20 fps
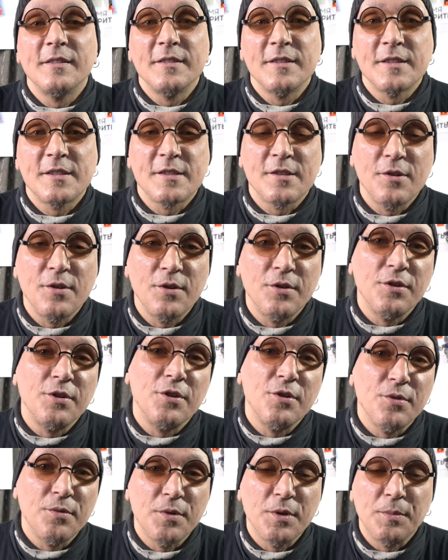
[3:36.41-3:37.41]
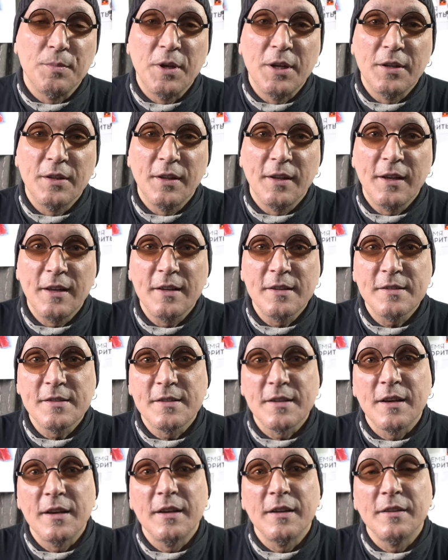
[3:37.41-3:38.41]
so you will be in
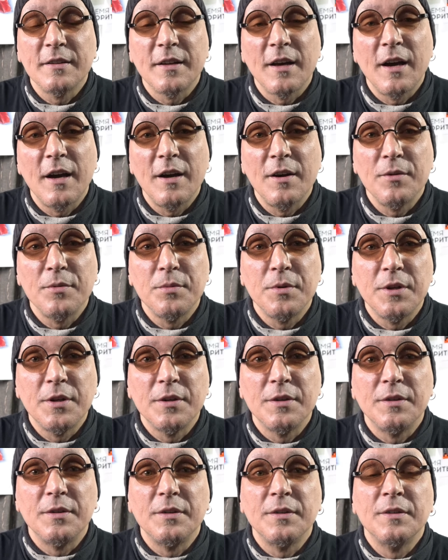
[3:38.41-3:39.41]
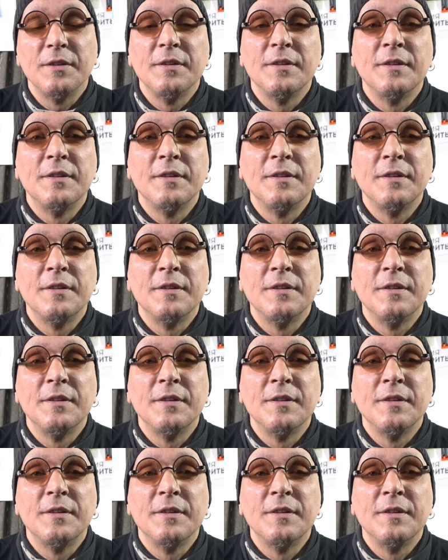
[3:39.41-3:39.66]
list and I will